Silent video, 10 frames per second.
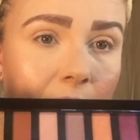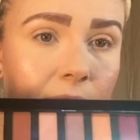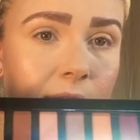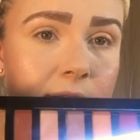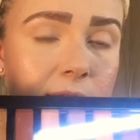
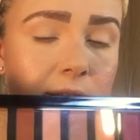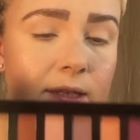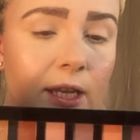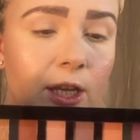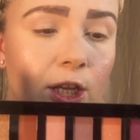And this is
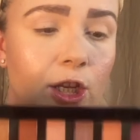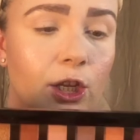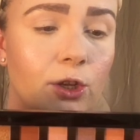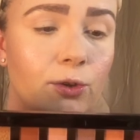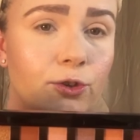a
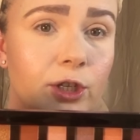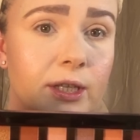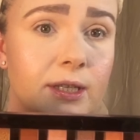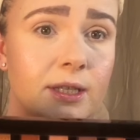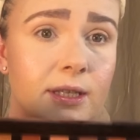huge
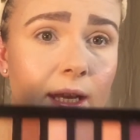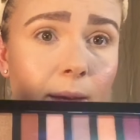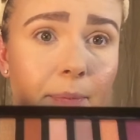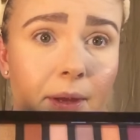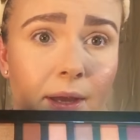
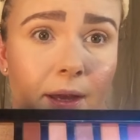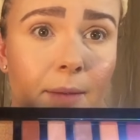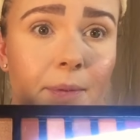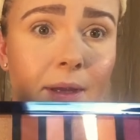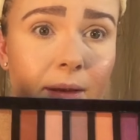step
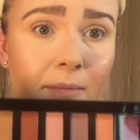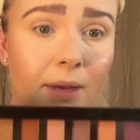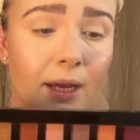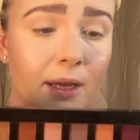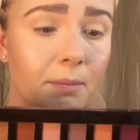up in
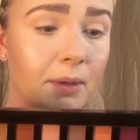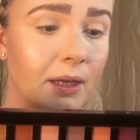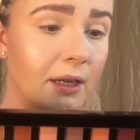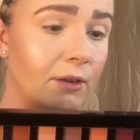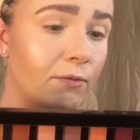my
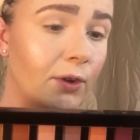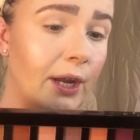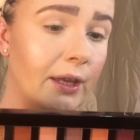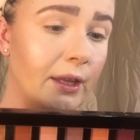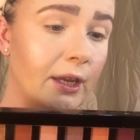opinion for
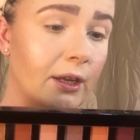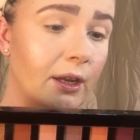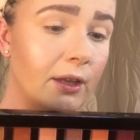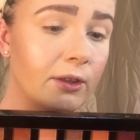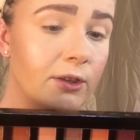LA
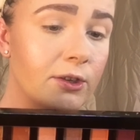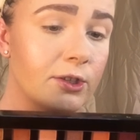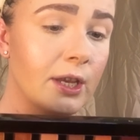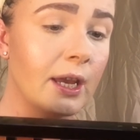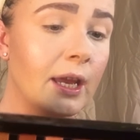
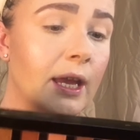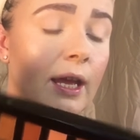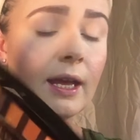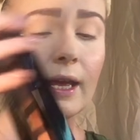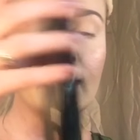Colors.
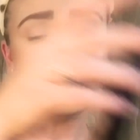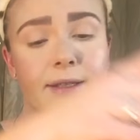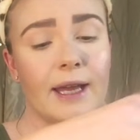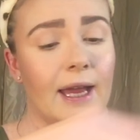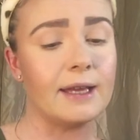It
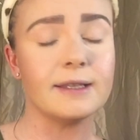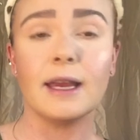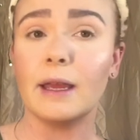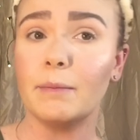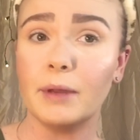has
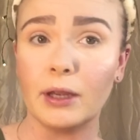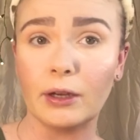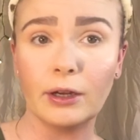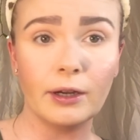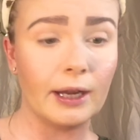a
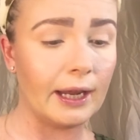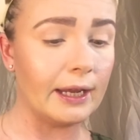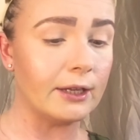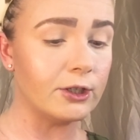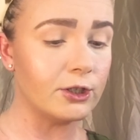mirror
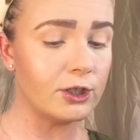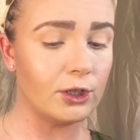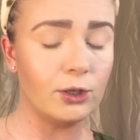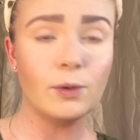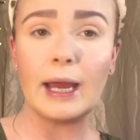and
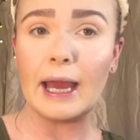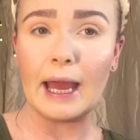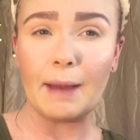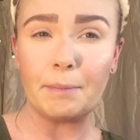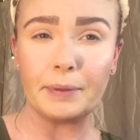2
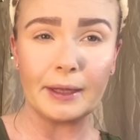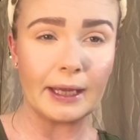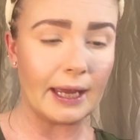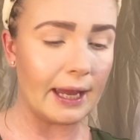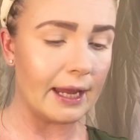
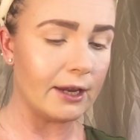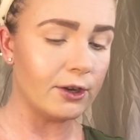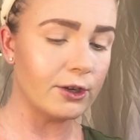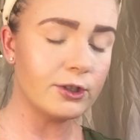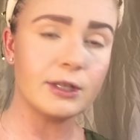
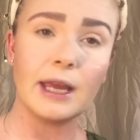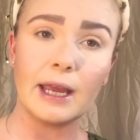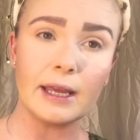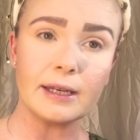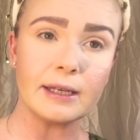applicators,
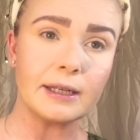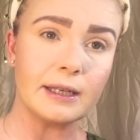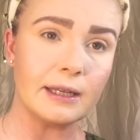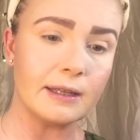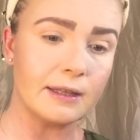and
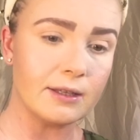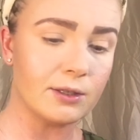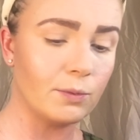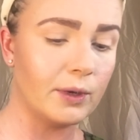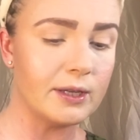again
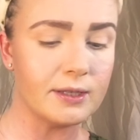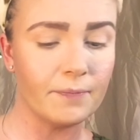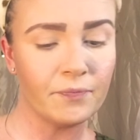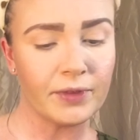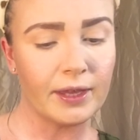this was
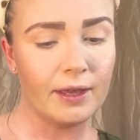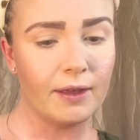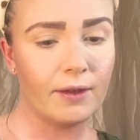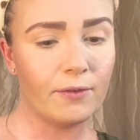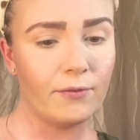
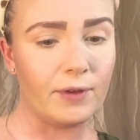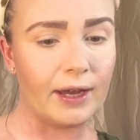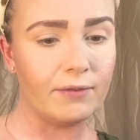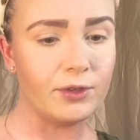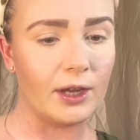
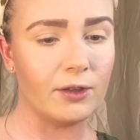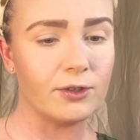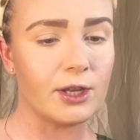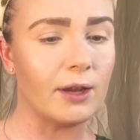$5.